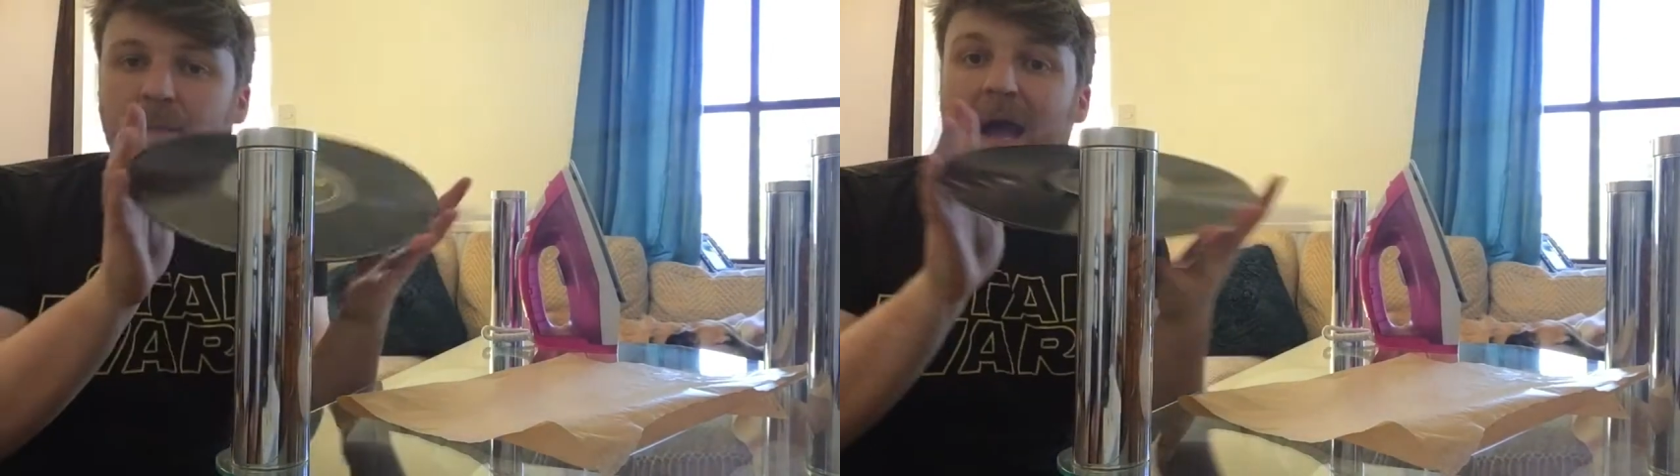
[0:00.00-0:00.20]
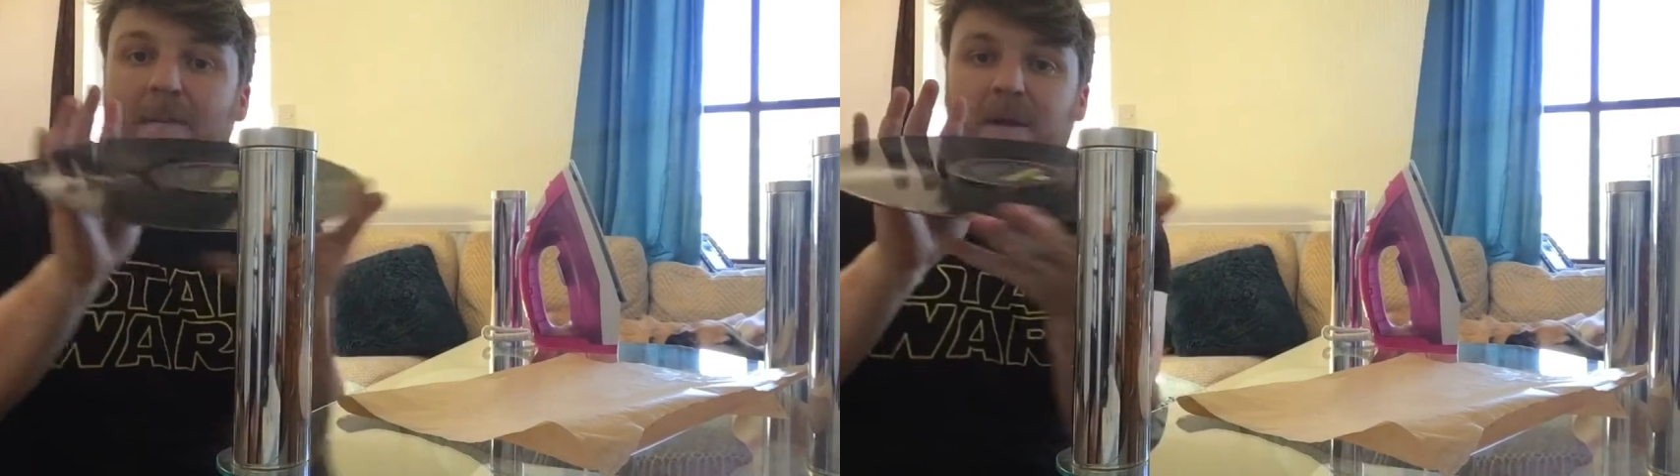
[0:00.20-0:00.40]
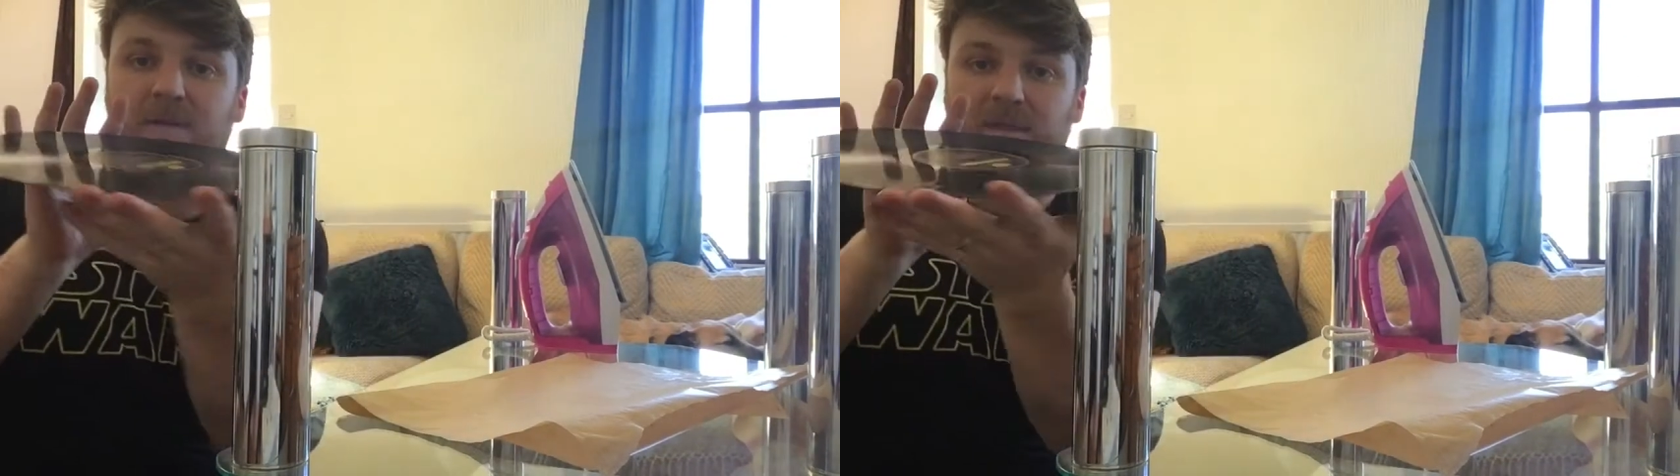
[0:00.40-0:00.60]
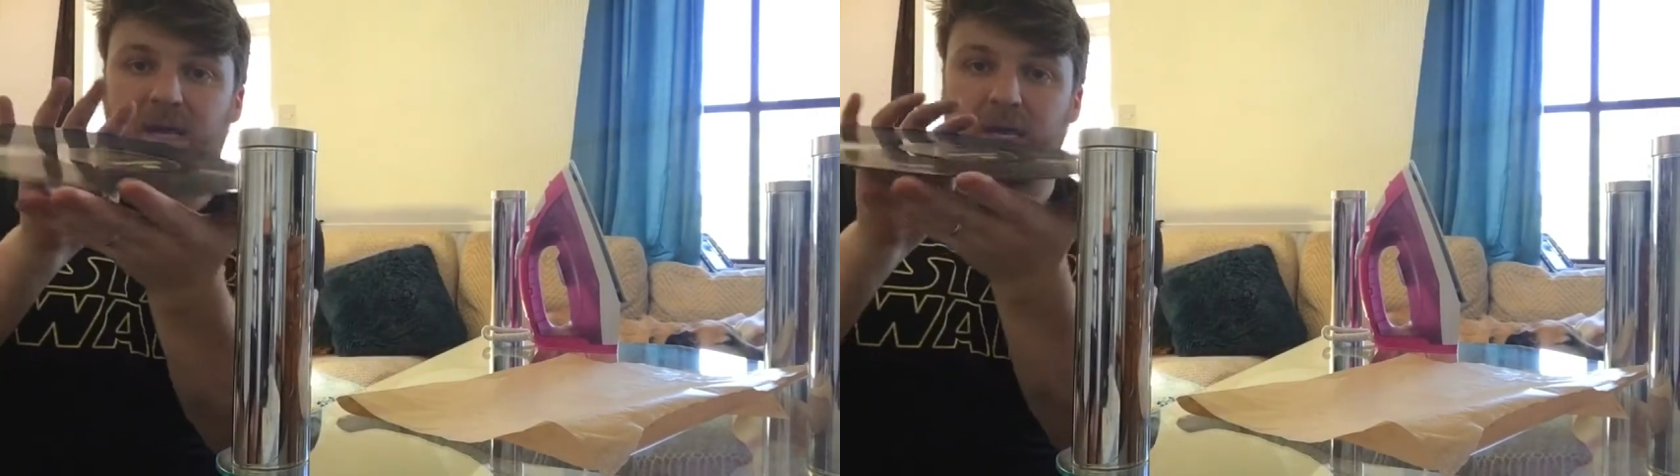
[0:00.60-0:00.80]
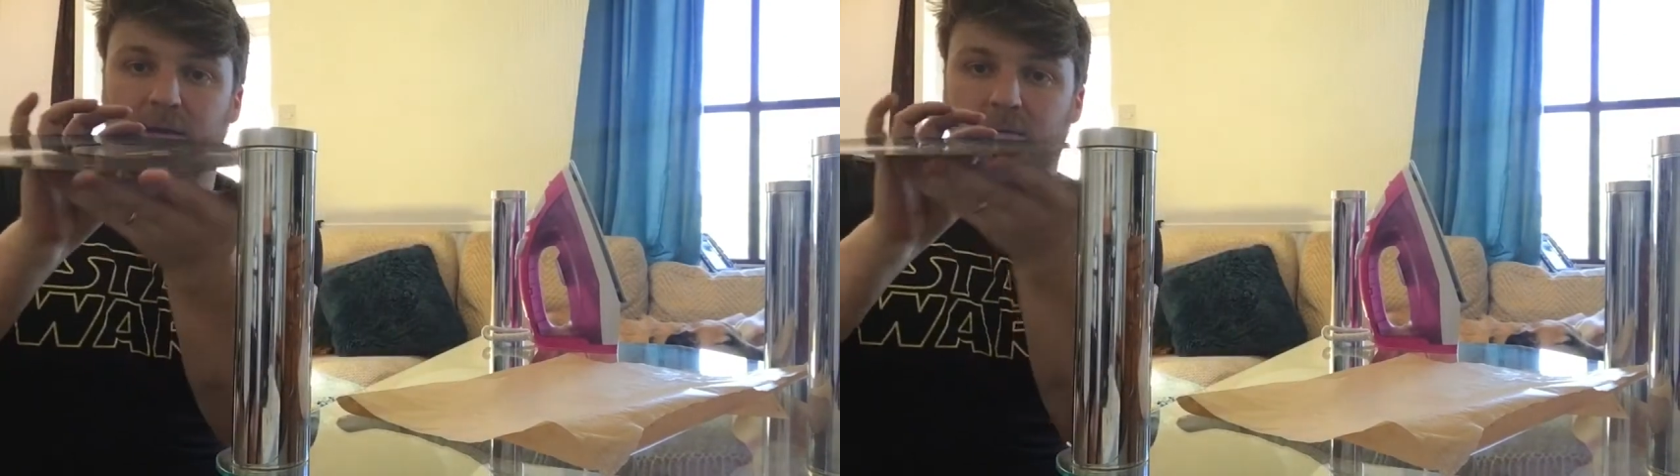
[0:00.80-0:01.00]
happy with
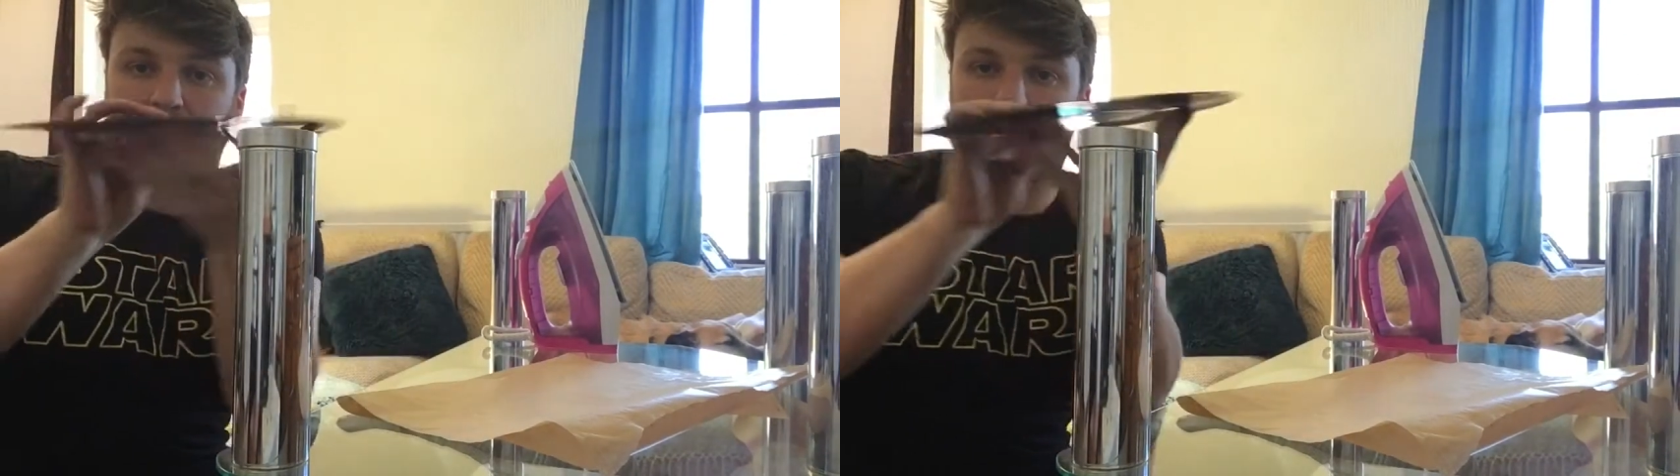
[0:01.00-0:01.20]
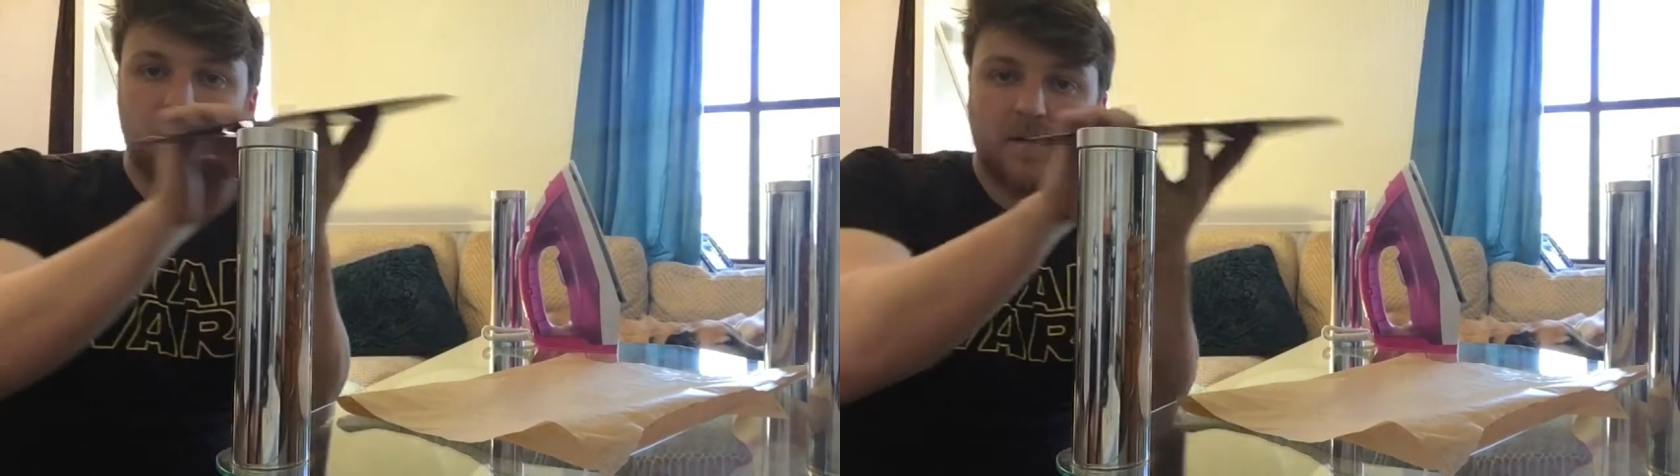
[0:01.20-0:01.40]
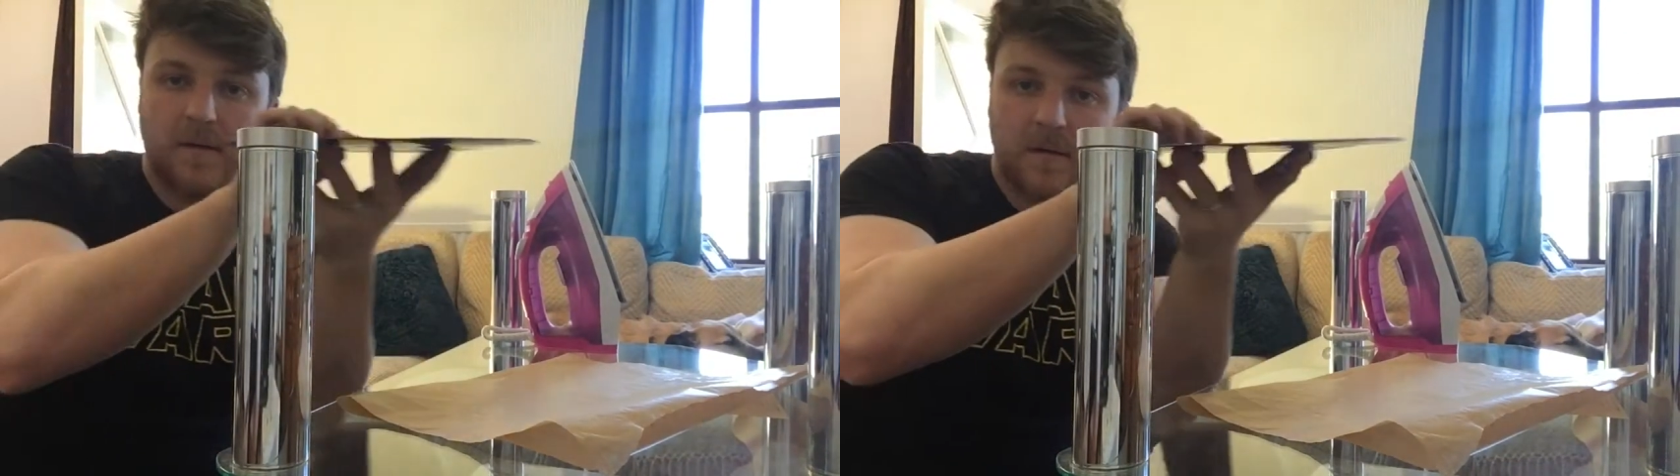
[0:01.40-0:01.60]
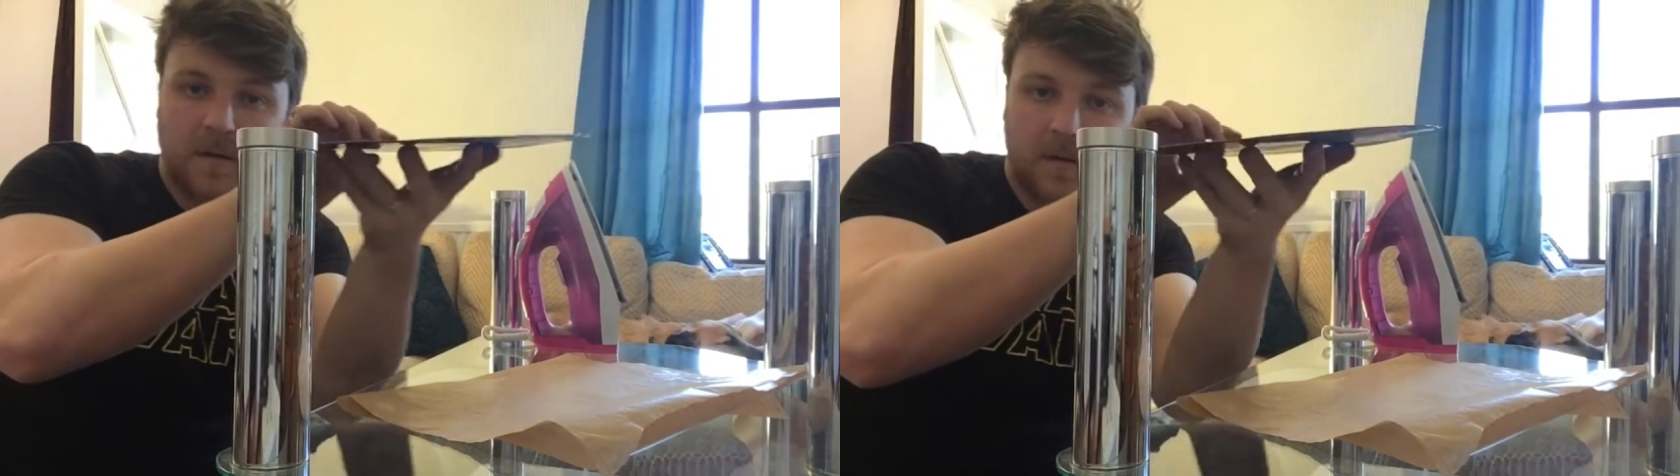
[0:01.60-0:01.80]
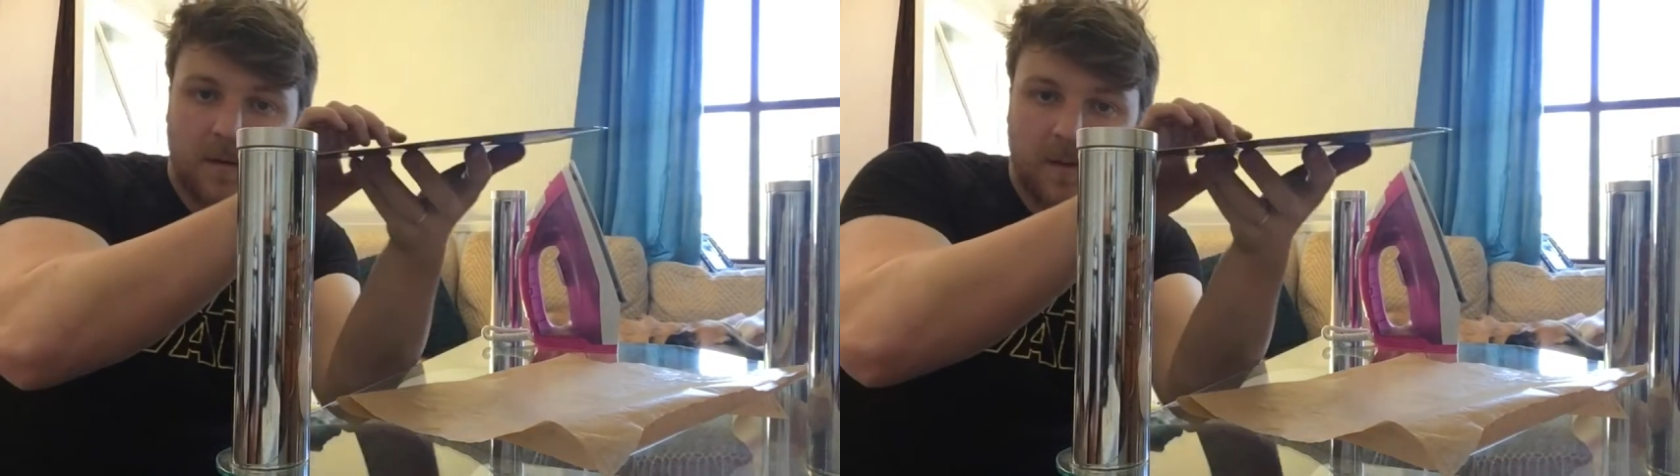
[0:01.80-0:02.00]
that.
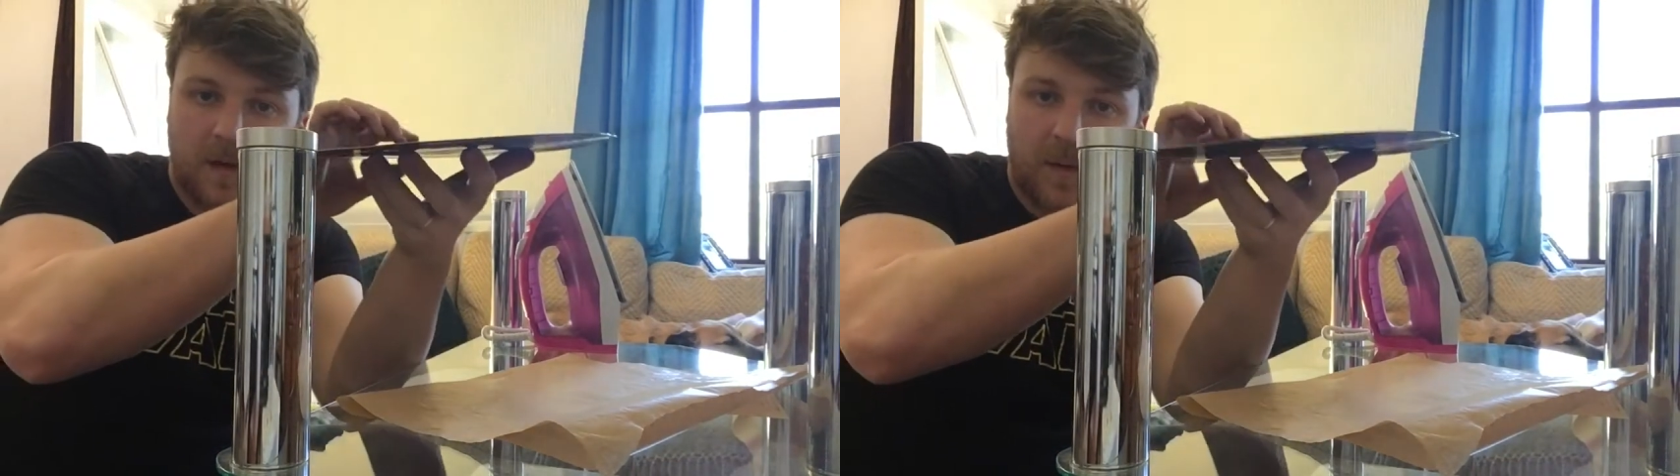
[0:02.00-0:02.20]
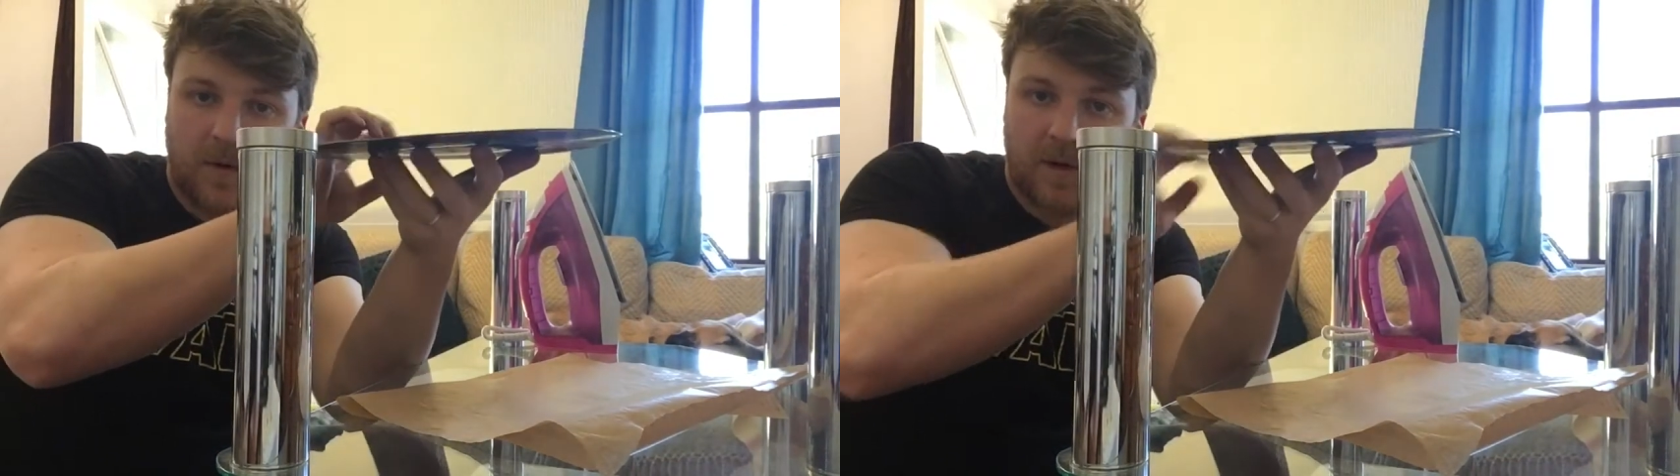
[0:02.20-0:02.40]
I'm